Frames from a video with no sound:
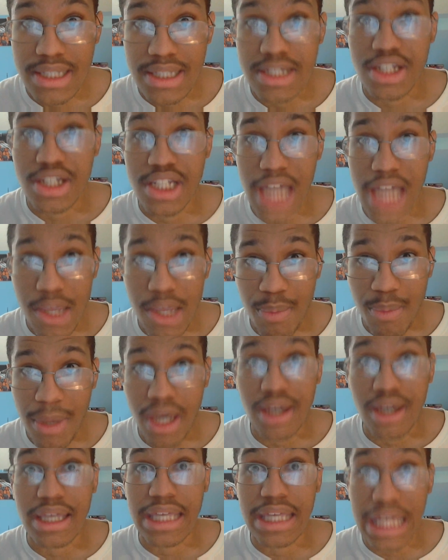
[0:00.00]
This is a chance to
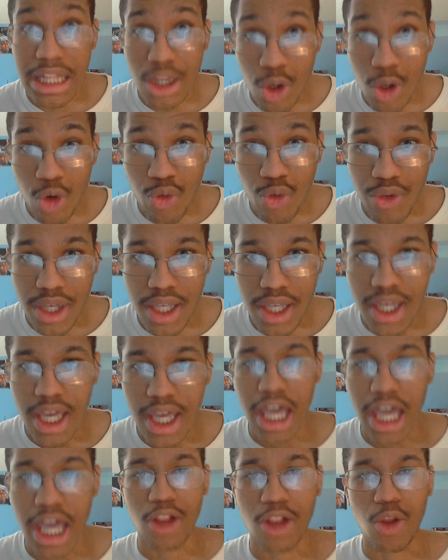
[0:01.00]
break up, get Luffy.
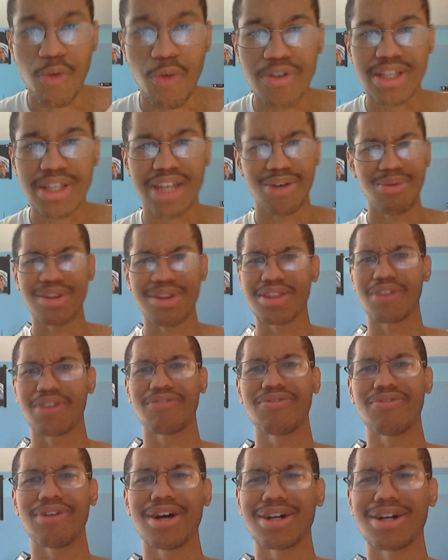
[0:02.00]
And Luffy's like, what the
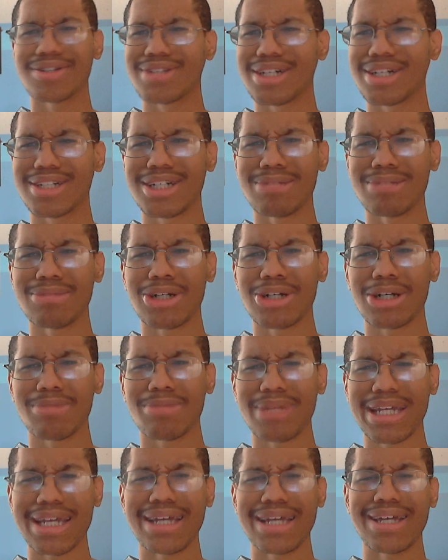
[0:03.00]
fuck? Like, come on,
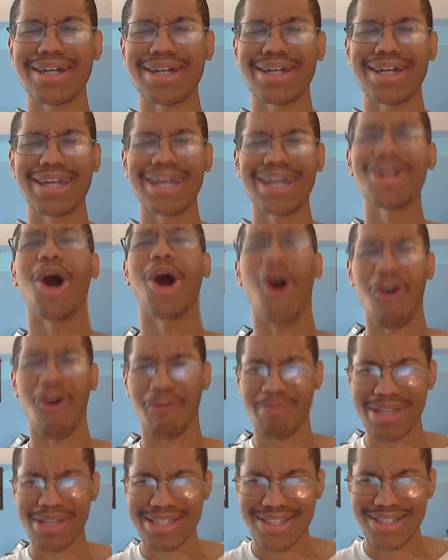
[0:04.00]
man. Get
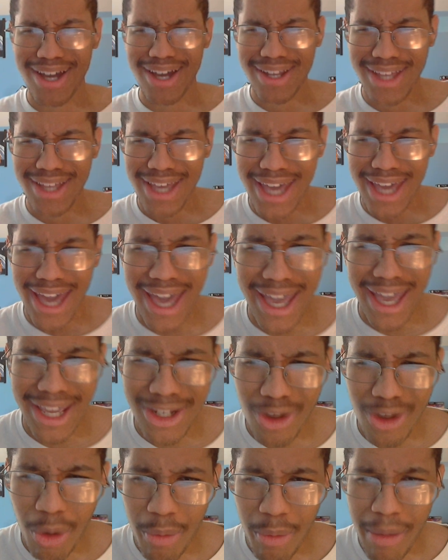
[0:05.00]
off me, son. And,
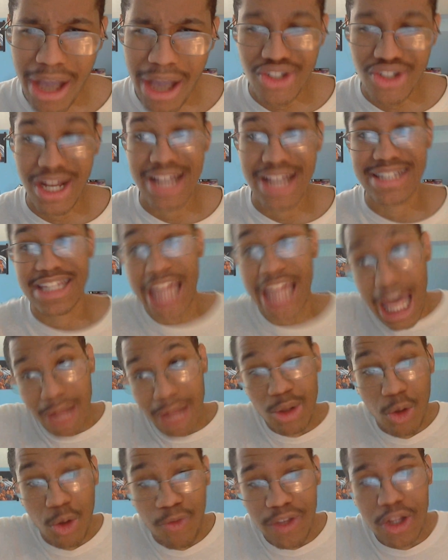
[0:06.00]
you know, Rebecca's trying to
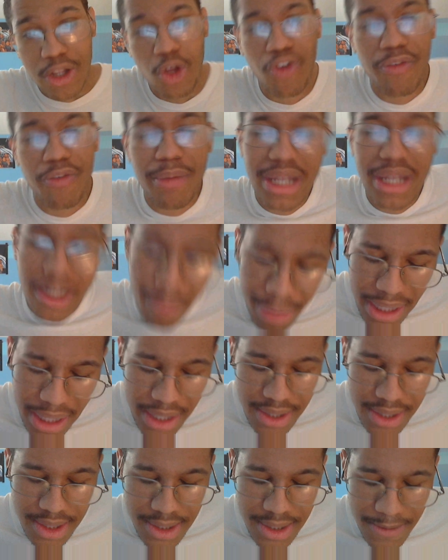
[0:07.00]
stab Luffy. Luffy being a
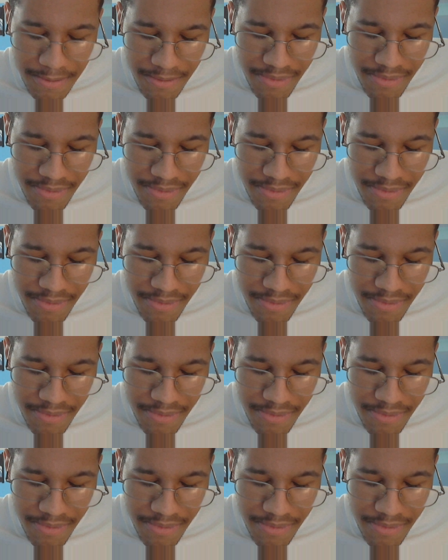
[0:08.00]
beast.